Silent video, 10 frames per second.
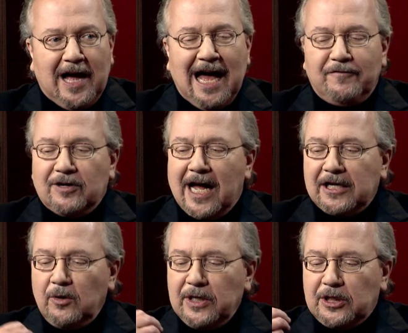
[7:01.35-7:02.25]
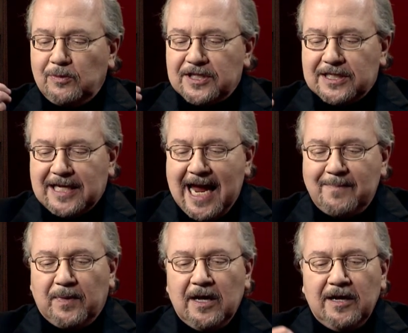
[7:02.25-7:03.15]
have. You're not going to
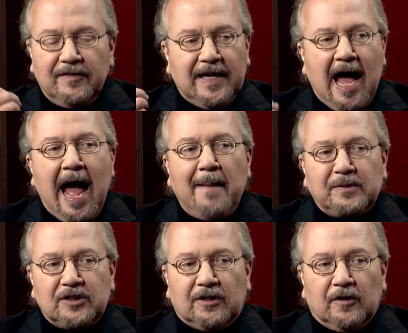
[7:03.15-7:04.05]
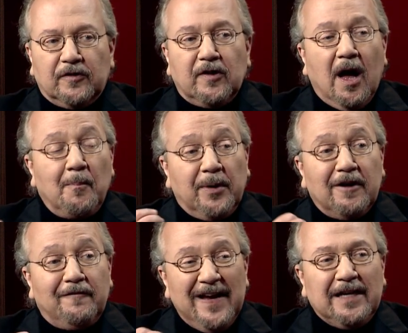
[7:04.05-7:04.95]
escape the obstacles, but
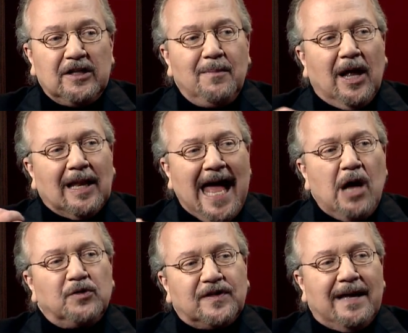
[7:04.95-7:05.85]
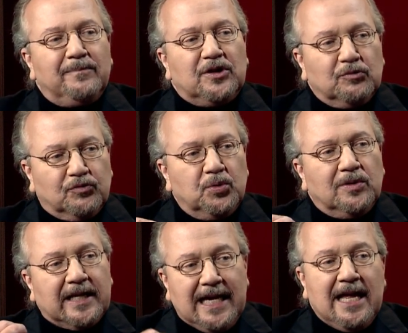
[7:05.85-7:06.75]
a victim allows them to
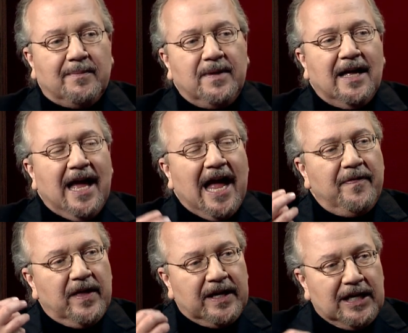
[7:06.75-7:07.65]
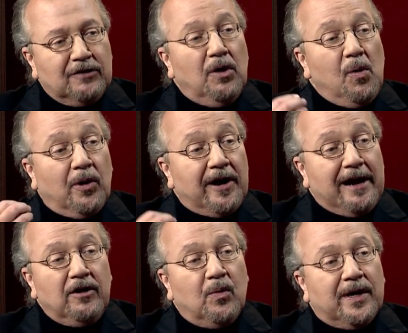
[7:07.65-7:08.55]
rule him, and the hero or
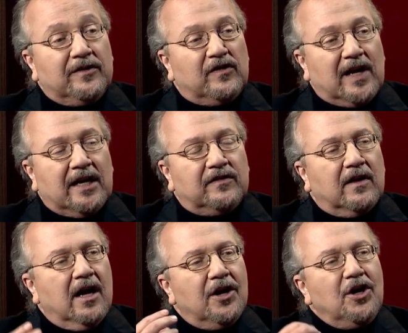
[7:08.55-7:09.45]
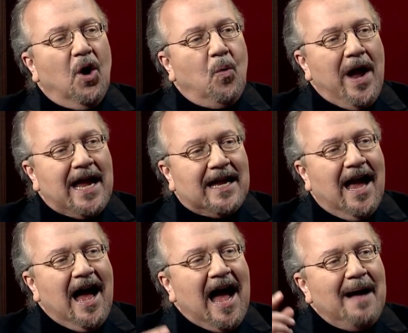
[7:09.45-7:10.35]
heroine says, no way,
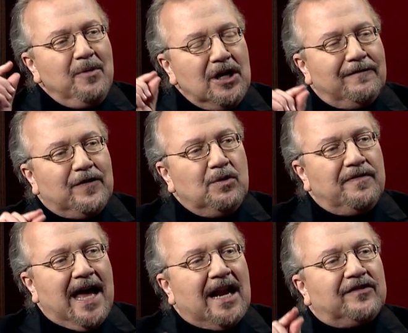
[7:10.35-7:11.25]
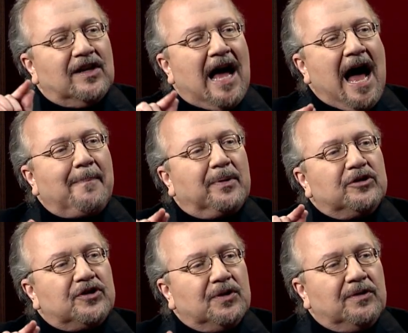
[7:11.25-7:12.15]
I'm going to view that as an
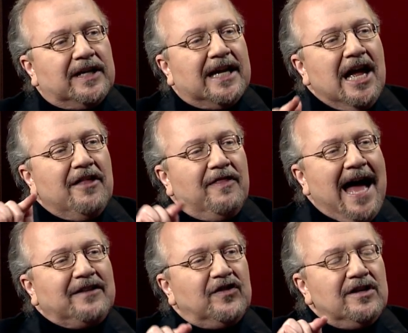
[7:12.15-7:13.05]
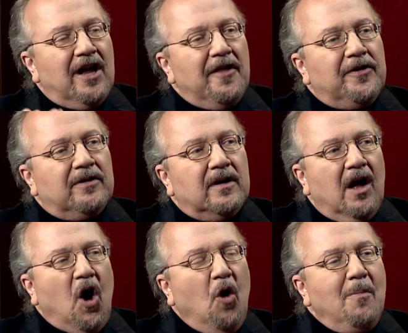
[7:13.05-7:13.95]
opportunity. That's another
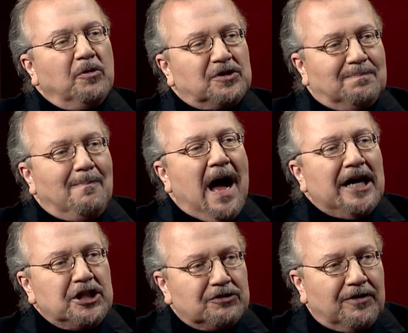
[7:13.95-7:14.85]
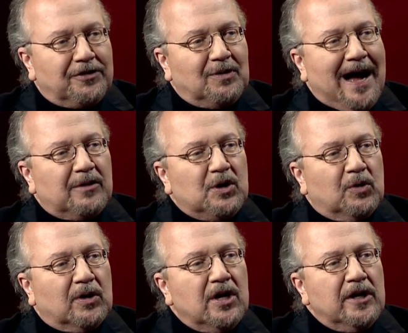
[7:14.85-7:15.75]
almost mantra throughout
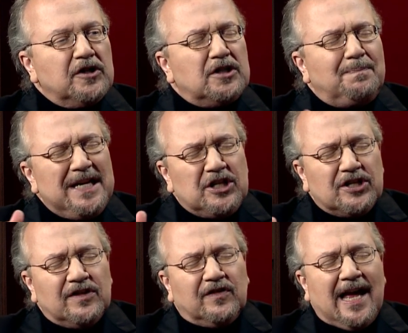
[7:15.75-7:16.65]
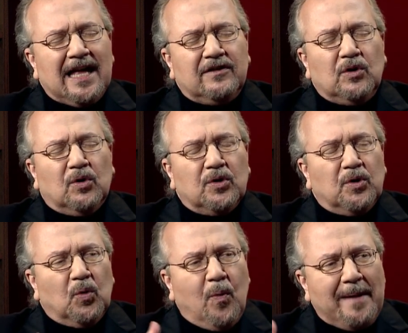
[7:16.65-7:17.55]
your speeches and your
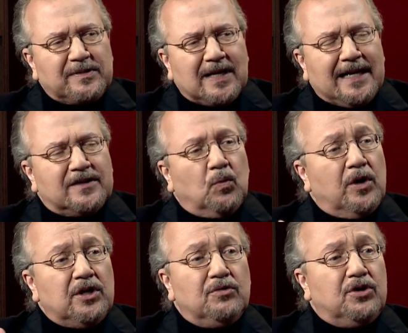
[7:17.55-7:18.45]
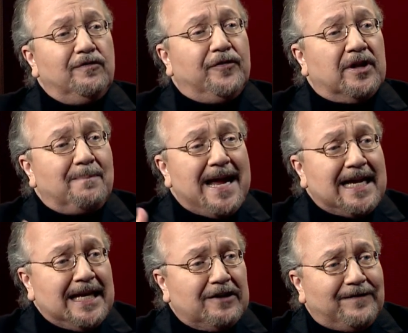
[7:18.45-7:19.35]
websites and what you do for the
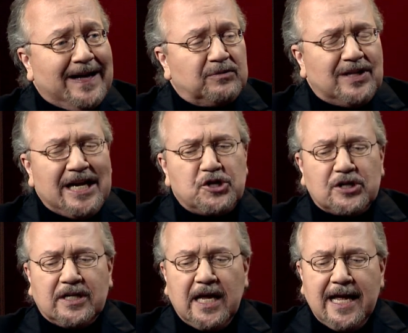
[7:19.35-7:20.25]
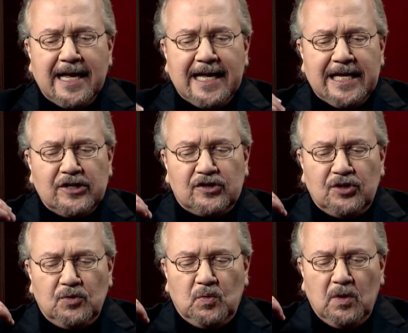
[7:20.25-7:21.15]
Making It Foundation, is
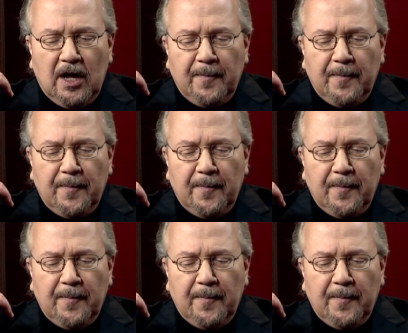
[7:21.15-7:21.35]
you